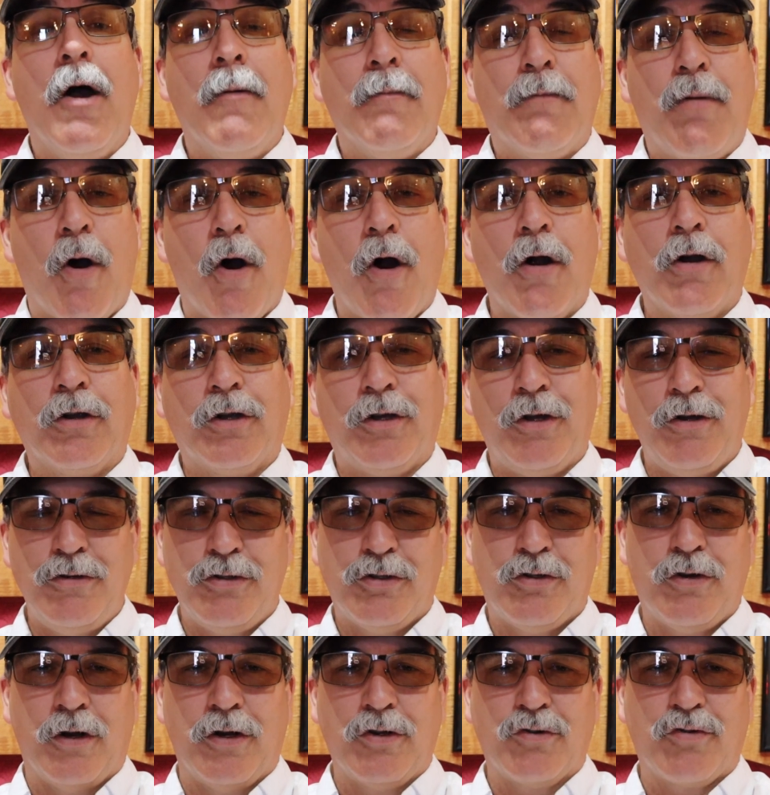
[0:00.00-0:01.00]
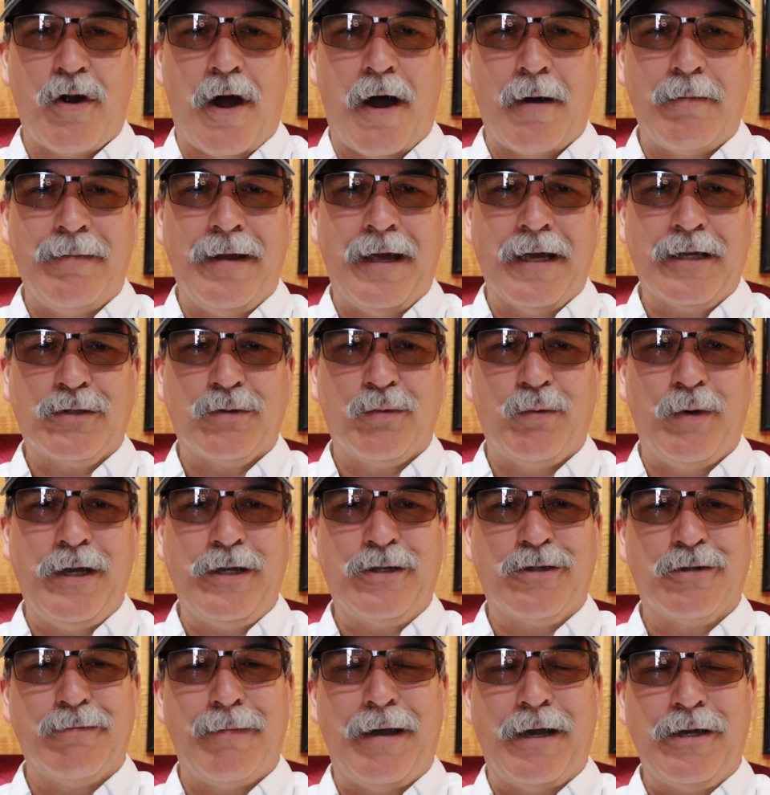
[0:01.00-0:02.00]
Part 2 is going to drop next
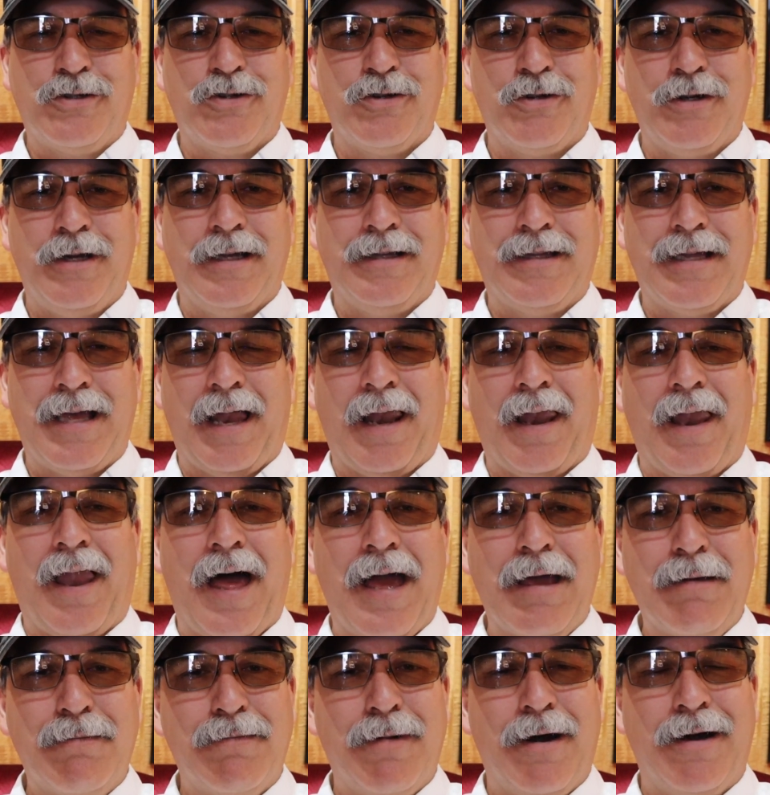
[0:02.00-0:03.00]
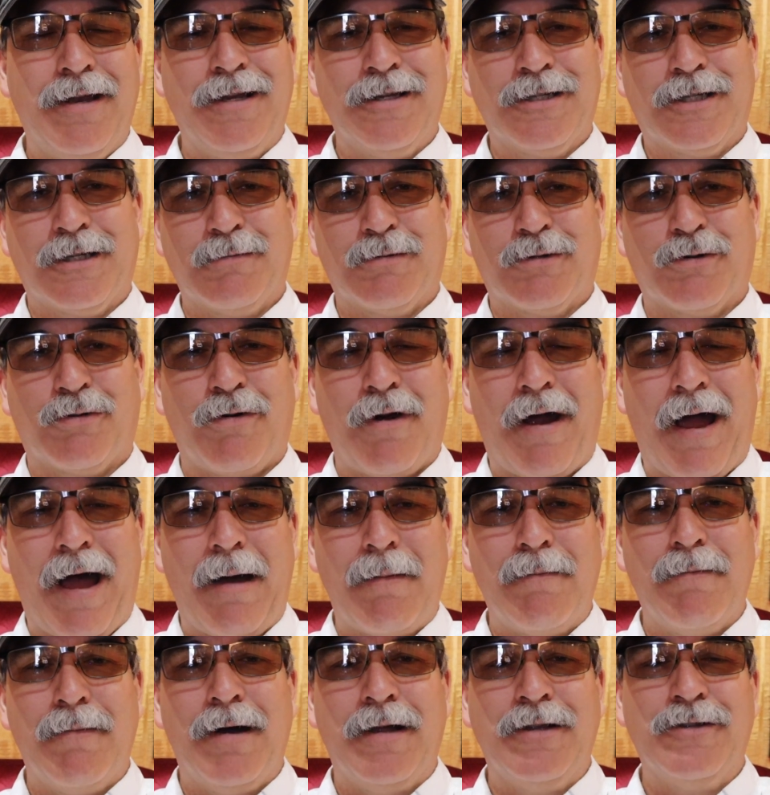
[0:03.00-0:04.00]
week, so make sure you hit that like button and
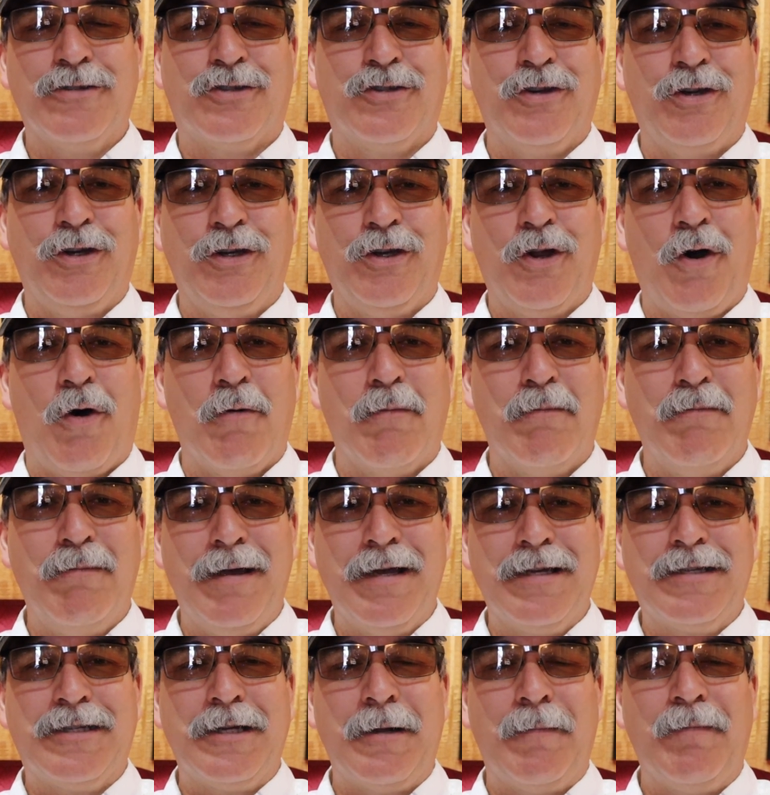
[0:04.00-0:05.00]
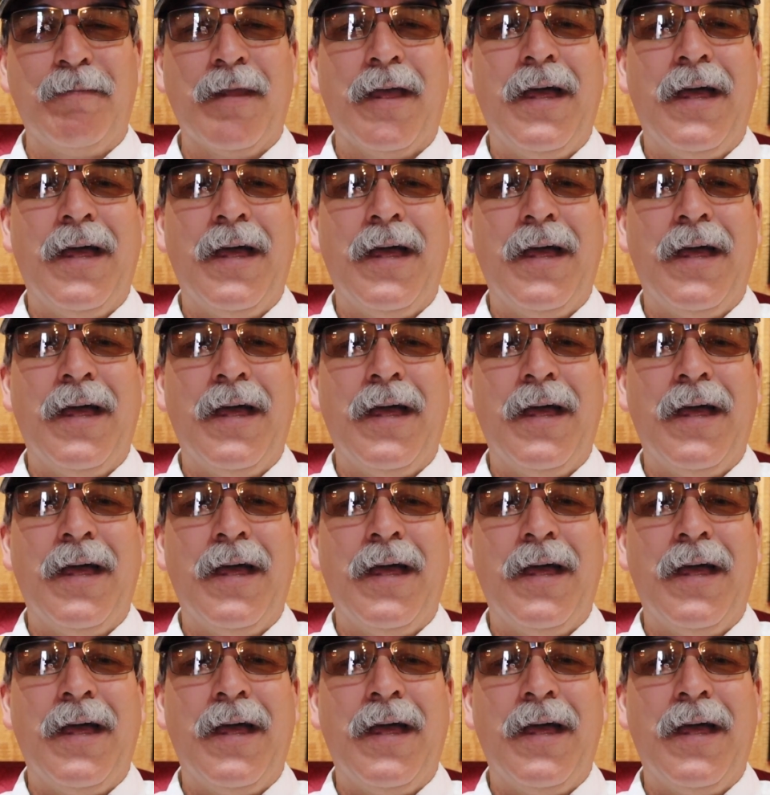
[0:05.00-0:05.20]
subscribe button so you don't miss it.